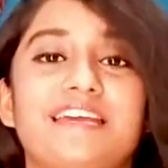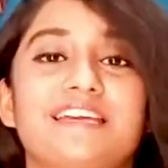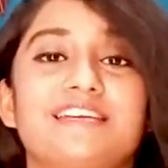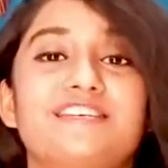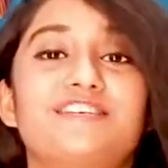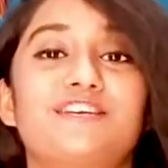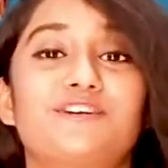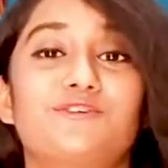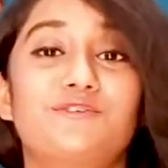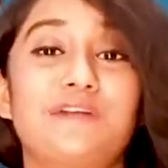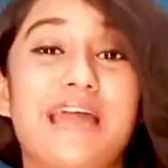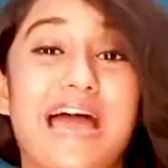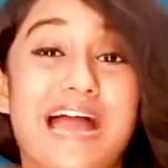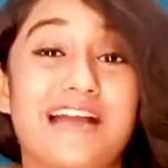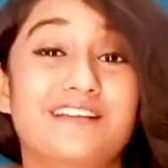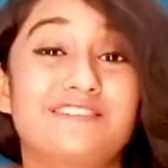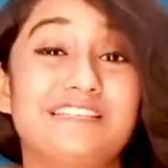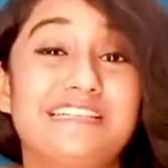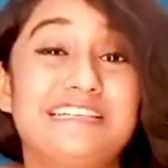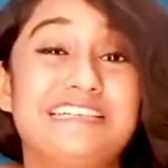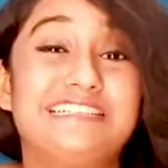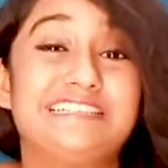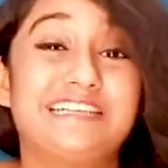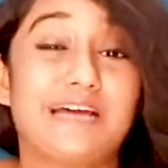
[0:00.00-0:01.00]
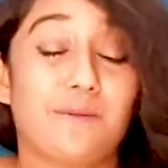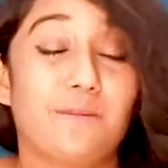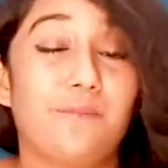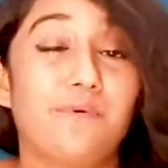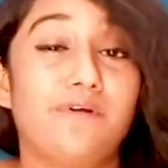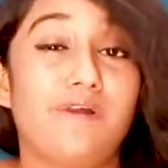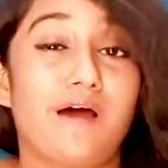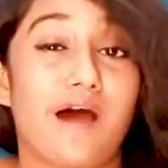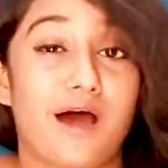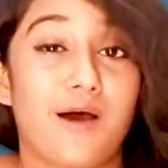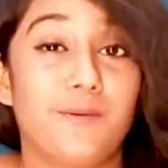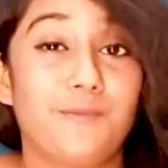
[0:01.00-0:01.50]
she could actually
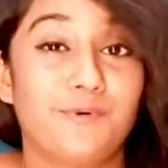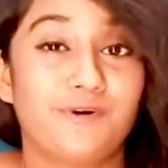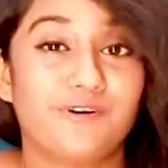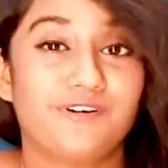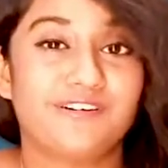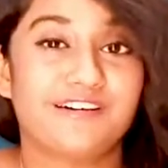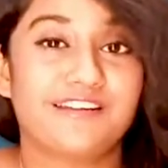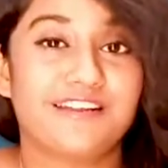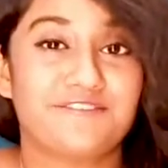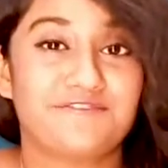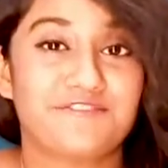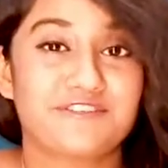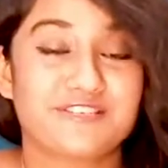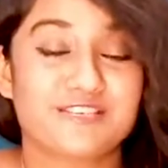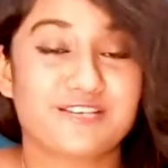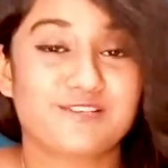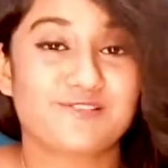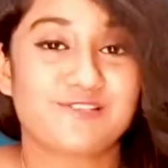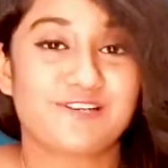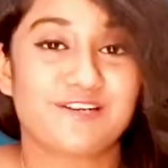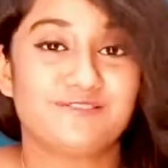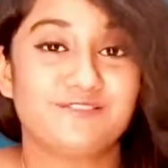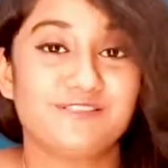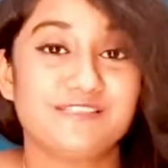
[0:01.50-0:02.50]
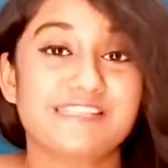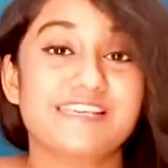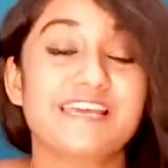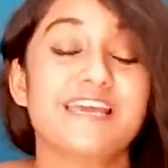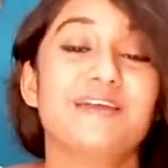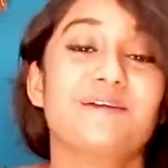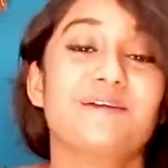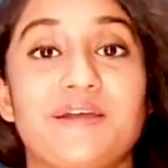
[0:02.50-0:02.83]
double up her FSH levels,